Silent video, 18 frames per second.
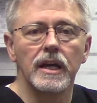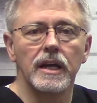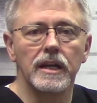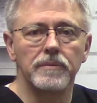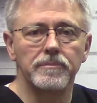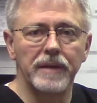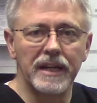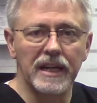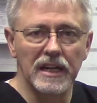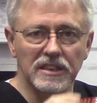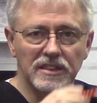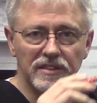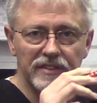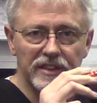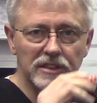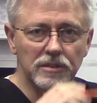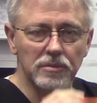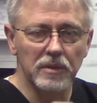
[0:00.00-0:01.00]
because of
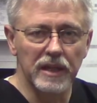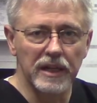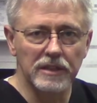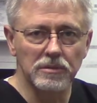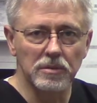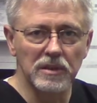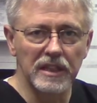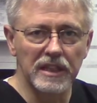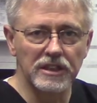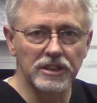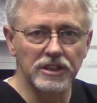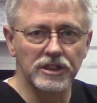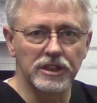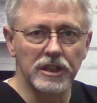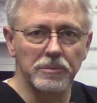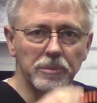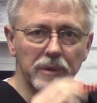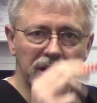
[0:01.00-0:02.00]
its
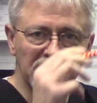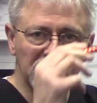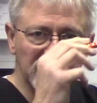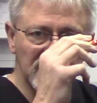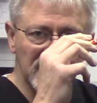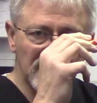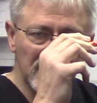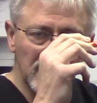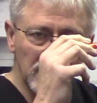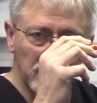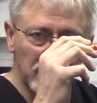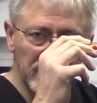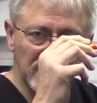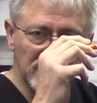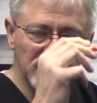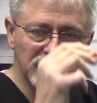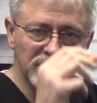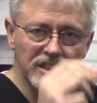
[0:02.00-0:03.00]
relationship. We
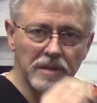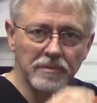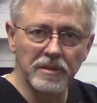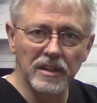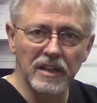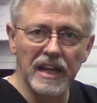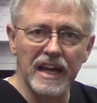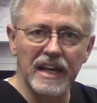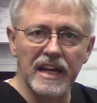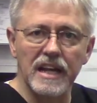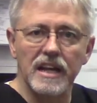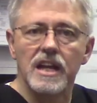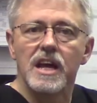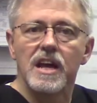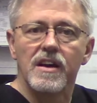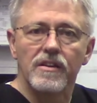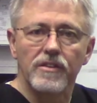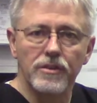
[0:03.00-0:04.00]
can stimulate it
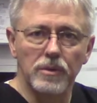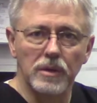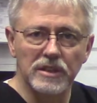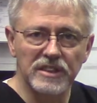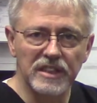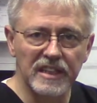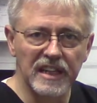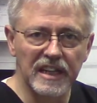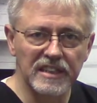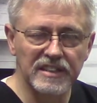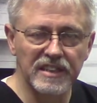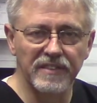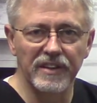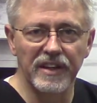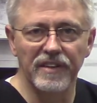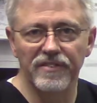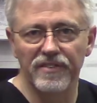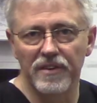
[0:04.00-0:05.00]
through its
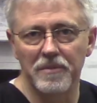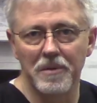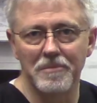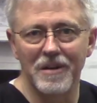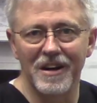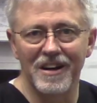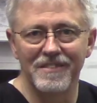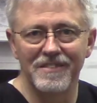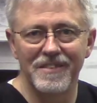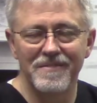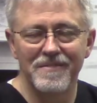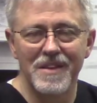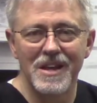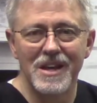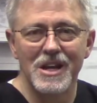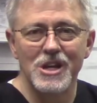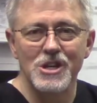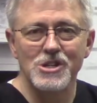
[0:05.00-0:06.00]
connectivity from above.
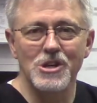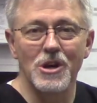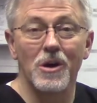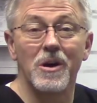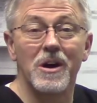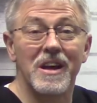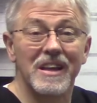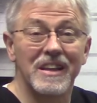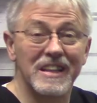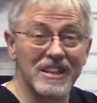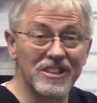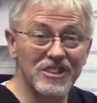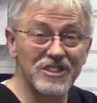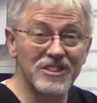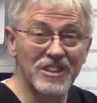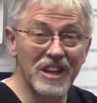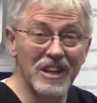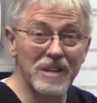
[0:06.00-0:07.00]
So this
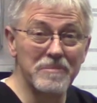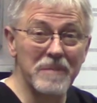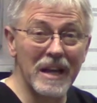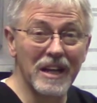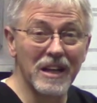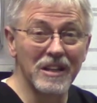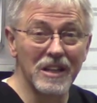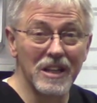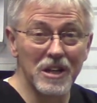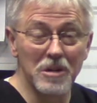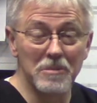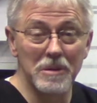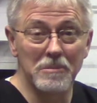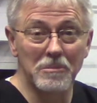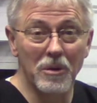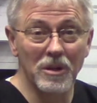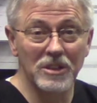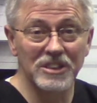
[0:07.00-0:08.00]
is going to make a little
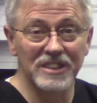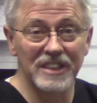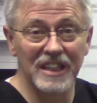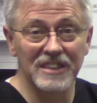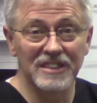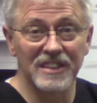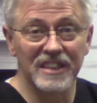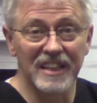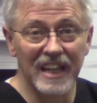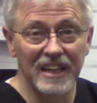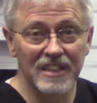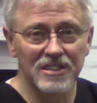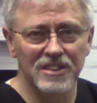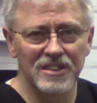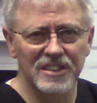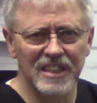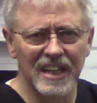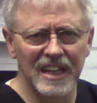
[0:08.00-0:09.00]
bit more sense of the
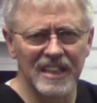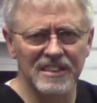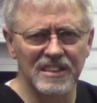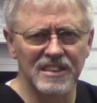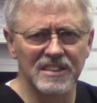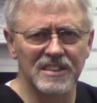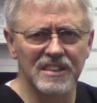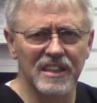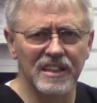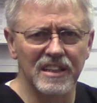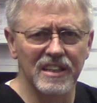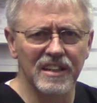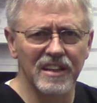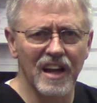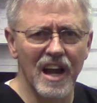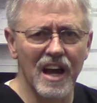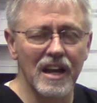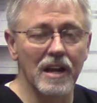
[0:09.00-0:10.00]
exercises that you
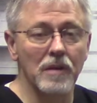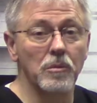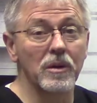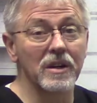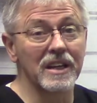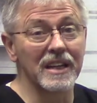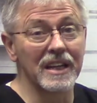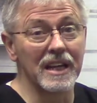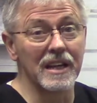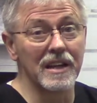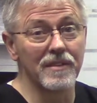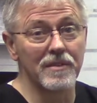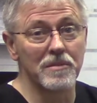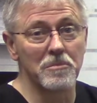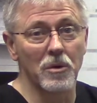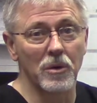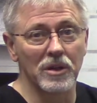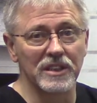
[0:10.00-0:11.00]
got, and we're going to get even
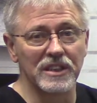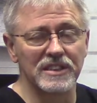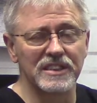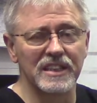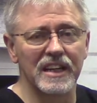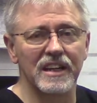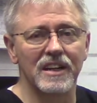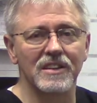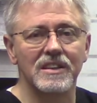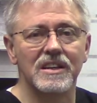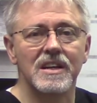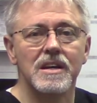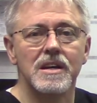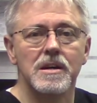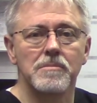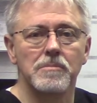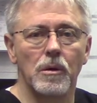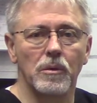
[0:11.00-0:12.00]
more detailed.
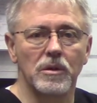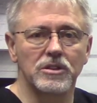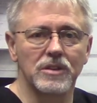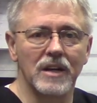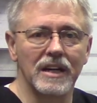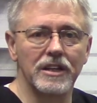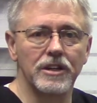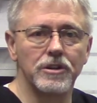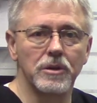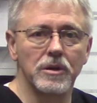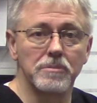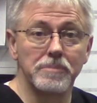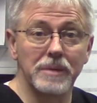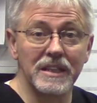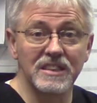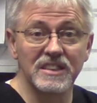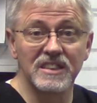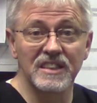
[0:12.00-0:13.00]
But we're trying to do it
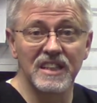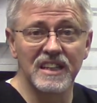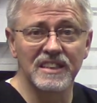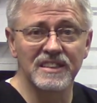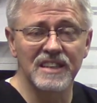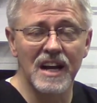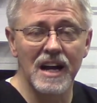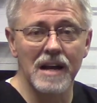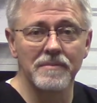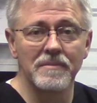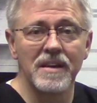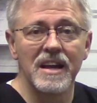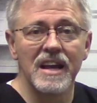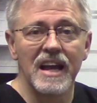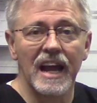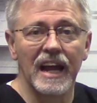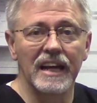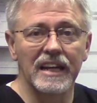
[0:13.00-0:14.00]
pieces at a time
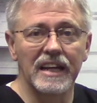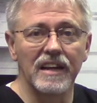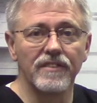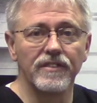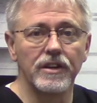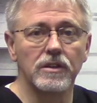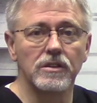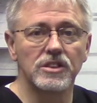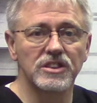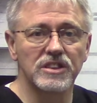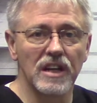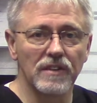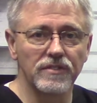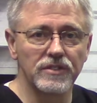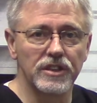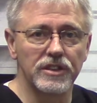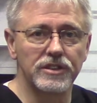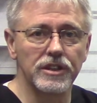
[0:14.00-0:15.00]
and give you
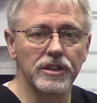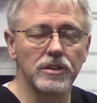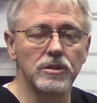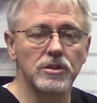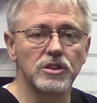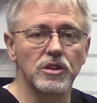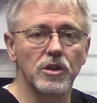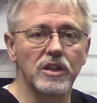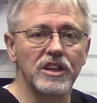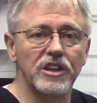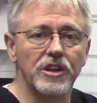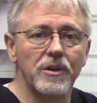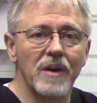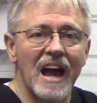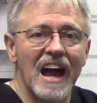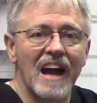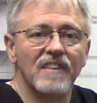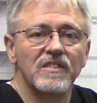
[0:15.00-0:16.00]
stuff to do so that you
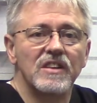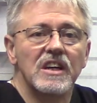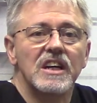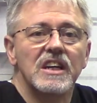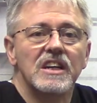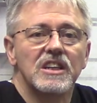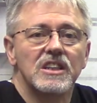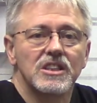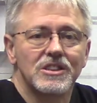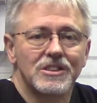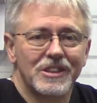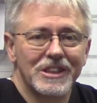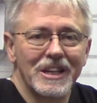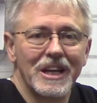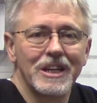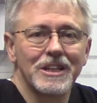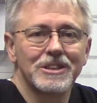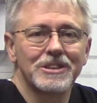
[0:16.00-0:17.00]
have
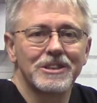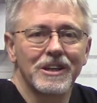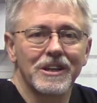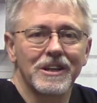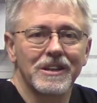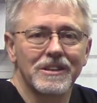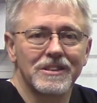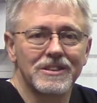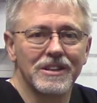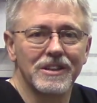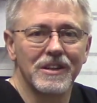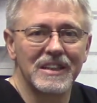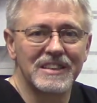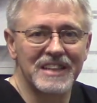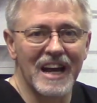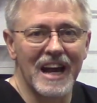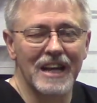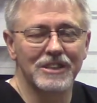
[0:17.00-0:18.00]
things to
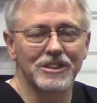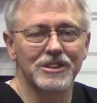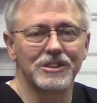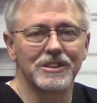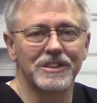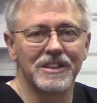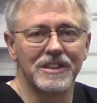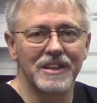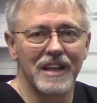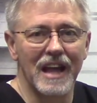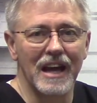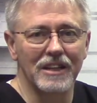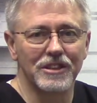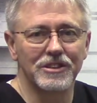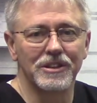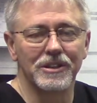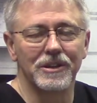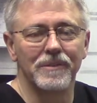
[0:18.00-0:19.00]
attach that
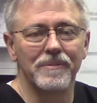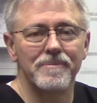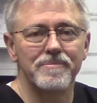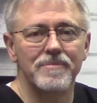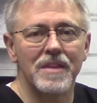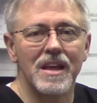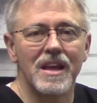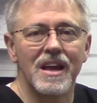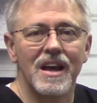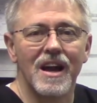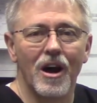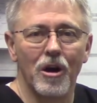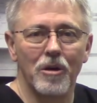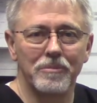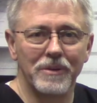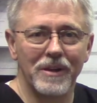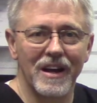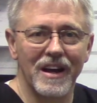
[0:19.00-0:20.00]
to.
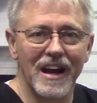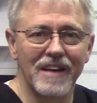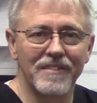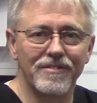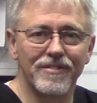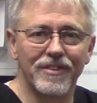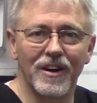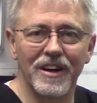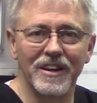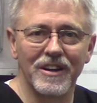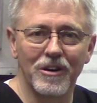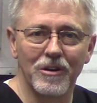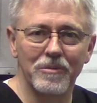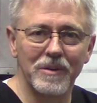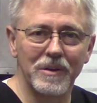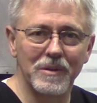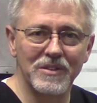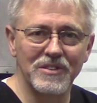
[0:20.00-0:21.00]
Hope you had fun.
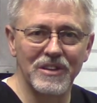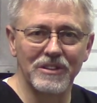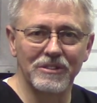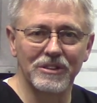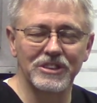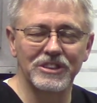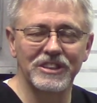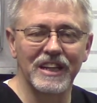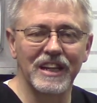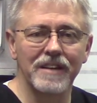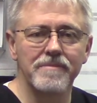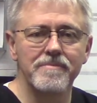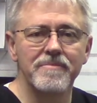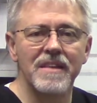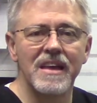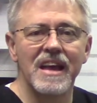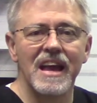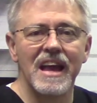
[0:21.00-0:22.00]
Hope it was interesting.
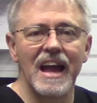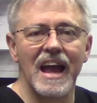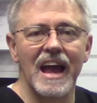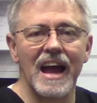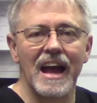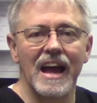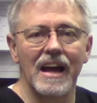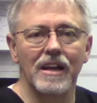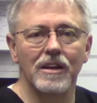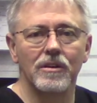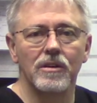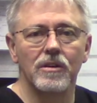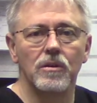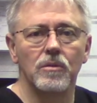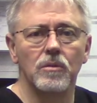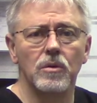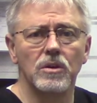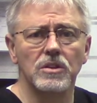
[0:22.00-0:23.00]
And
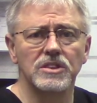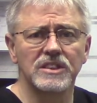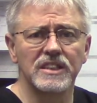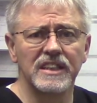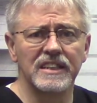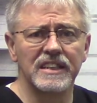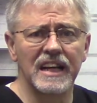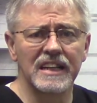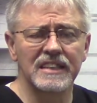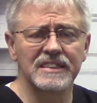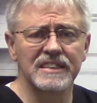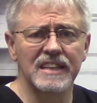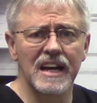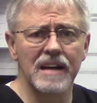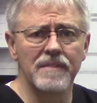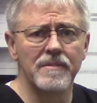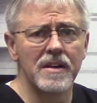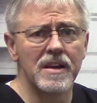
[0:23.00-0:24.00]
we'll see you next
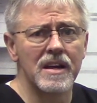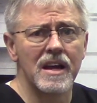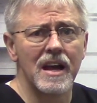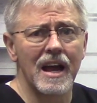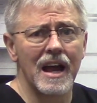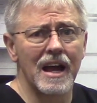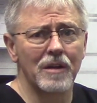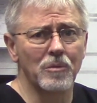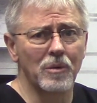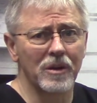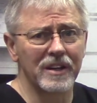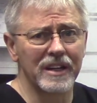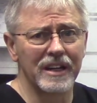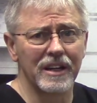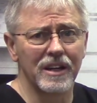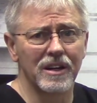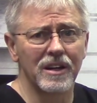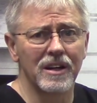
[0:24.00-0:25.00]
time. And we're
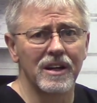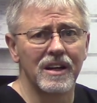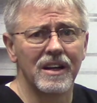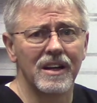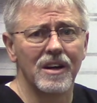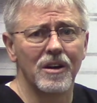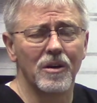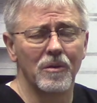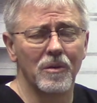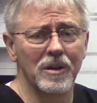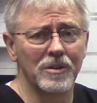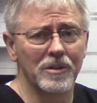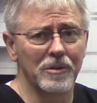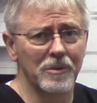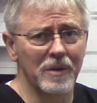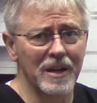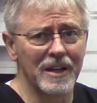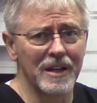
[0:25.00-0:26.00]
here when you're
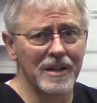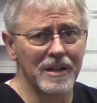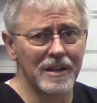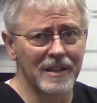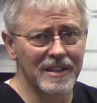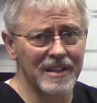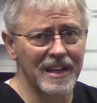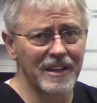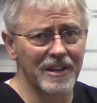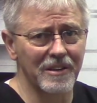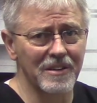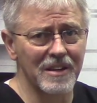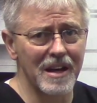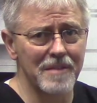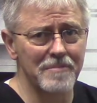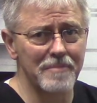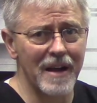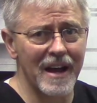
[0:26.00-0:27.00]
ready to take your
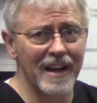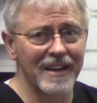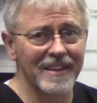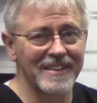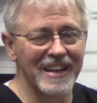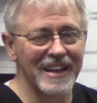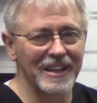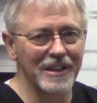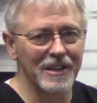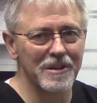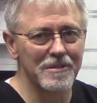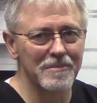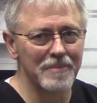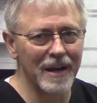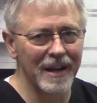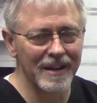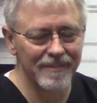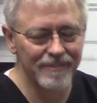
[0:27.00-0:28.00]
life back. Thank you. Bye.